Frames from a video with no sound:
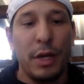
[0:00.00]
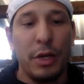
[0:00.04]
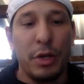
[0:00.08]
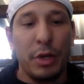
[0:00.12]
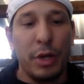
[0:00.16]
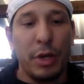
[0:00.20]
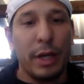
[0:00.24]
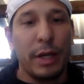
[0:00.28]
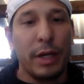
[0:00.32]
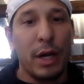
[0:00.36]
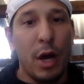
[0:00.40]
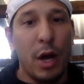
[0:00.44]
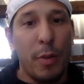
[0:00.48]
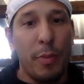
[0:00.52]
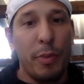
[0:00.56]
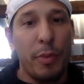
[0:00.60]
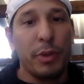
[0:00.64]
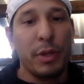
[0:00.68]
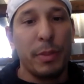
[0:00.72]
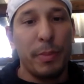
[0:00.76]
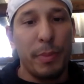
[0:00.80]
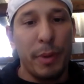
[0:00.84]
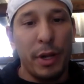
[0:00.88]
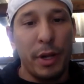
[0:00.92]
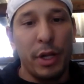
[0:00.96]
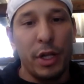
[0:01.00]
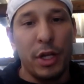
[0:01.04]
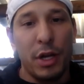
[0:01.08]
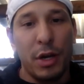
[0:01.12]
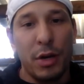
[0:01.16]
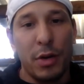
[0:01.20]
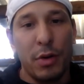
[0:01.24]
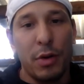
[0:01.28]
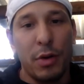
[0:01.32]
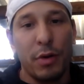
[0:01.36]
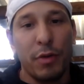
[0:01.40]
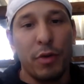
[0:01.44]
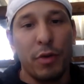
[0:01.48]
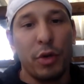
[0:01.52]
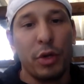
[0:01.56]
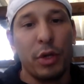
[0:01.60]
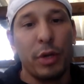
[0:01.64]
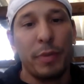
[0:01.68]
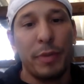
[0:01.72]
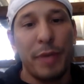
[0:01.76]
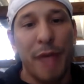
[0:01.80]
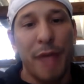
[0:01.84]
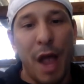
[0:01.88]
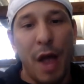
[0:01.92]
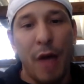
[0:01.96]
and you're like, no, put the pillow or roll
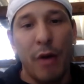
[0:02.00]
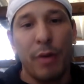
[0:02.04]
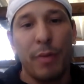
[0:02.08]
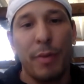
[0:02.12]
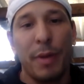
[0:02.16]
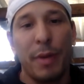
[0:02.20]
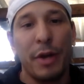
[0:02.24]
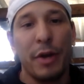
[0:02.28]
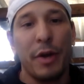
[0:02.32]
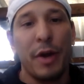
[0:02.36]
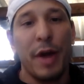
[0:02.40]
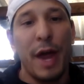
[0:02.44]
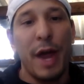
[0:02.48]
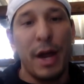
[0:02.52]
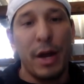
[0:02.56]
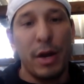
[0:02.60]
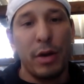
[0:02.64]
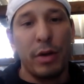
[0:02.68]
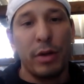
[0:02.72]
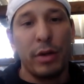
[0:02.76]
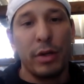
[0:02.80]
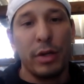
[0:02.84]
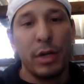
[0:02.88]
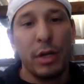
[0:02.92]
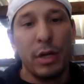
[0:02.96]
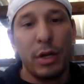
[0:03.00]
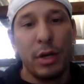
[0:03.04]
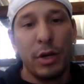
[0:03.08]
up towel by your ankle